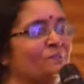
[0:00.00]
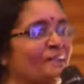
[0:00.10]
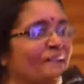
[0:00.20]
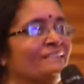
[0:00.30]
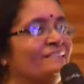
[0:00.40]

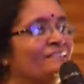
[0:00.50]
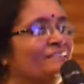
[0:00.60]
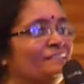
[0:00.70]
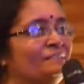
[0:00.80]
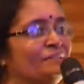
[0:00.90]
writing
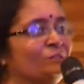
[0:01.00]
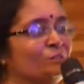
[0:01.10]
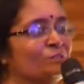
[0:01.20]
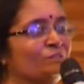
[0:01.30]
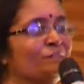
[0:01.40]
here with
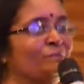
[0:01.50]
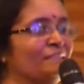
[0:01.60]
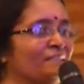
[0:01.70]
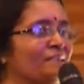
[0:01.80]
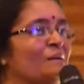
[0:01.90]
Oxford,
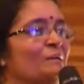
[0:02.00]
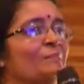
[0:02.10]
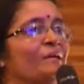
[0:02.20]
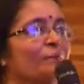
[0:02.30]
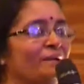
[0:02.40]
but
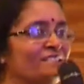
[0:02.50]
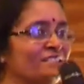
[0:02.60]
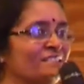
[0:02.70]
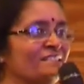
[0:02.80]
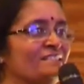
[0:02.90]
my
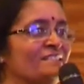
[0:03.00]
question is